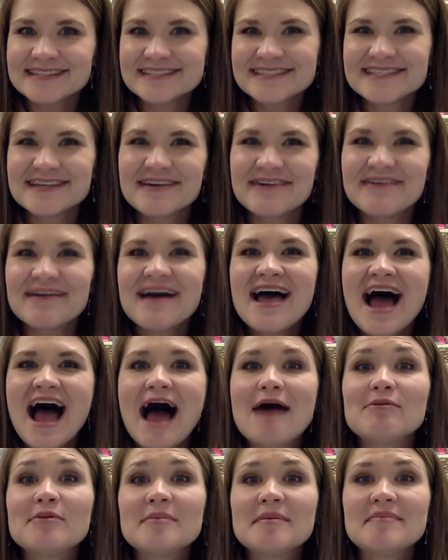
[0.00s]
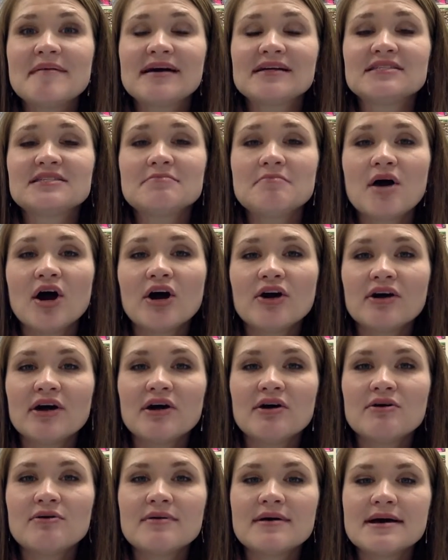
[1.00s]
So I will be back
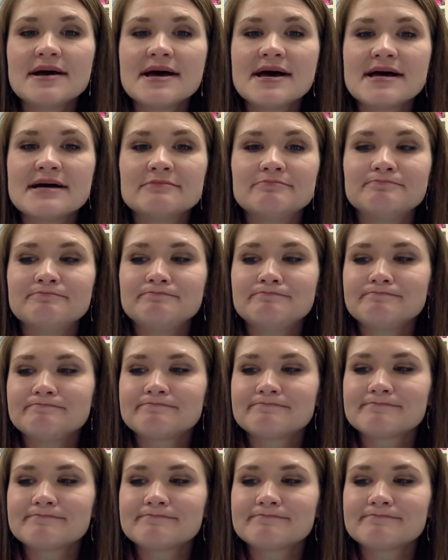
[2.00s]
tomorrow, and